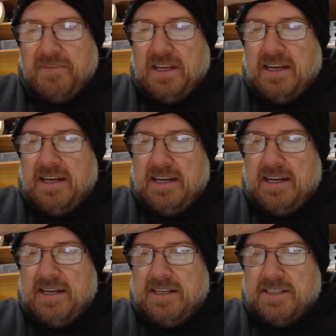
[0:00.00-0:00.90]

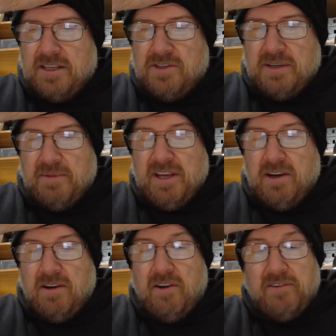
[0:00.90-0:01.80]
So some of the
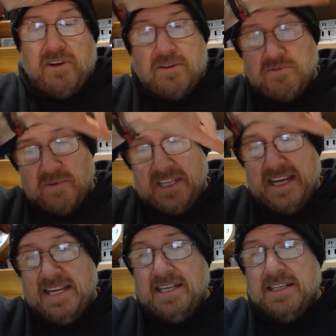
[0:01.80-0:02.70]
iron homes were
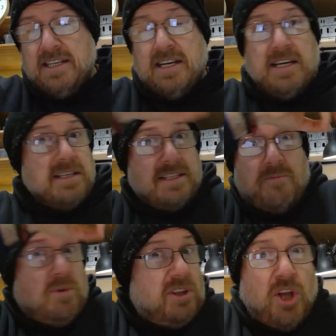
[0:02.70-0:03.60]
taken,
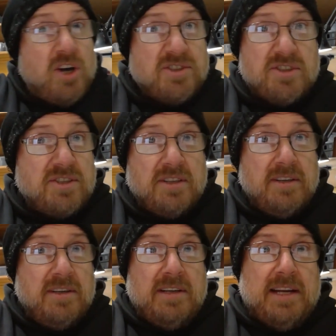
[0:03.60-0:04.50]
some were lost,
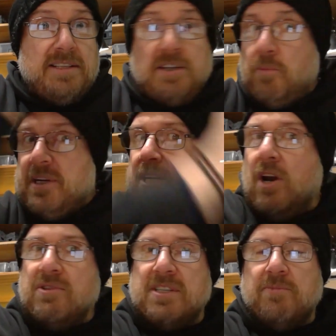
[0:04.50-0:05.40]
and so we
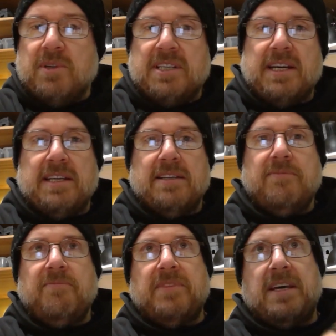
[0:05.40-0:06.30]
know some were
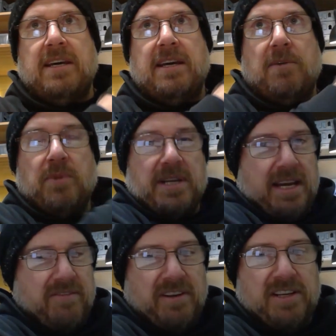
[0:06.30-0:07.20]
taken, and we
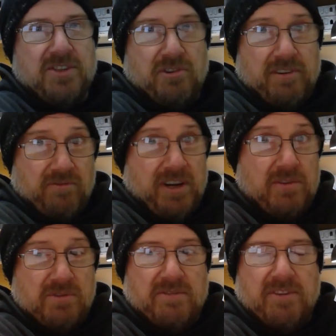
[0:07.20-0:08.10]
have historic
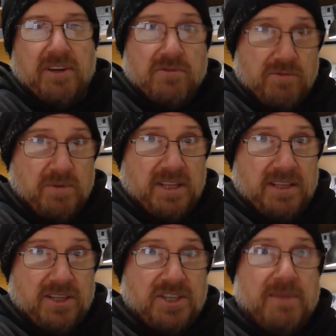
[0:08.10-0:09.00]
records of those within
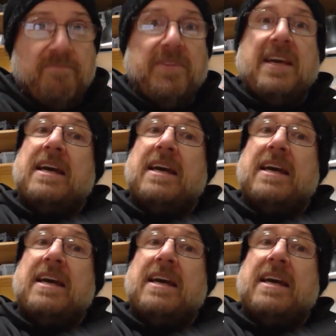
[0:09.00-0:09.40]
the ship.